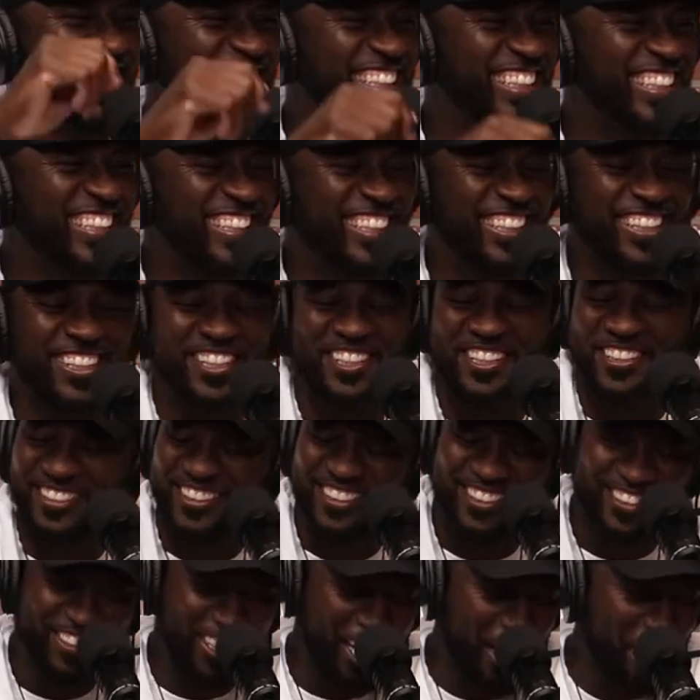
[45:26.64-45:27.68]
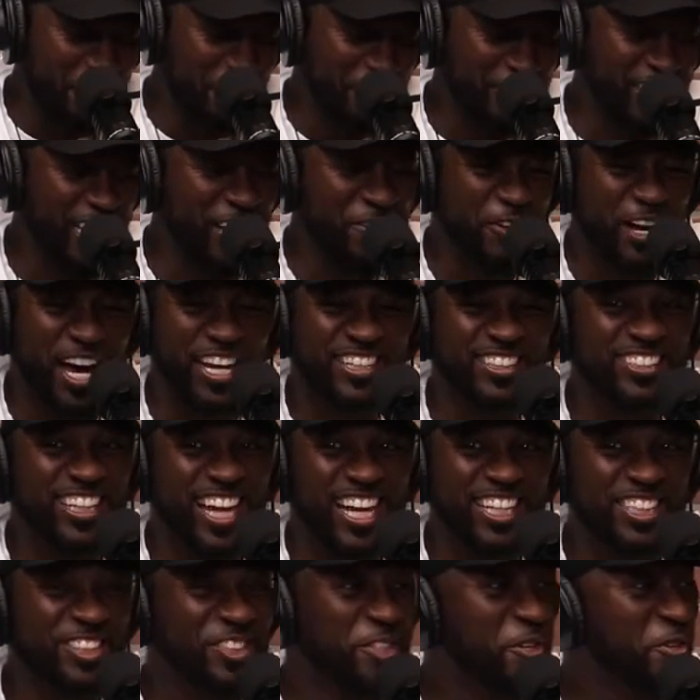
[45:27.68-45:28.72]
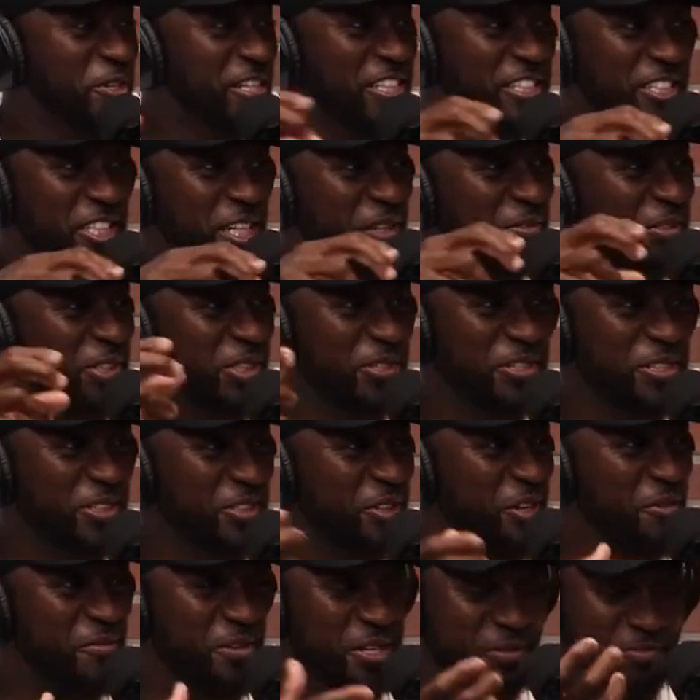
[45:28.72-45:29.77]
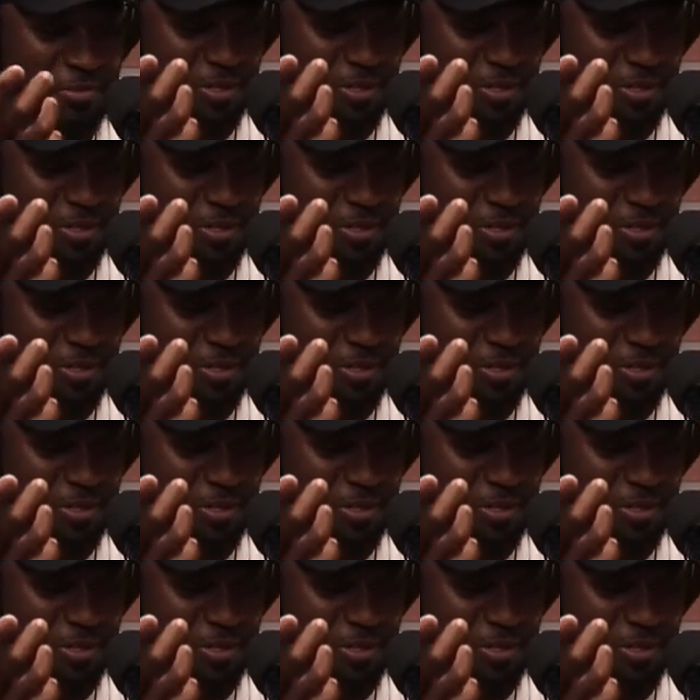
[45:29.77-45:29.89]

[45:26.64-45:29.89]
Yeah. Oh, dude, I'm the same way. I just go get chips too and throw them in a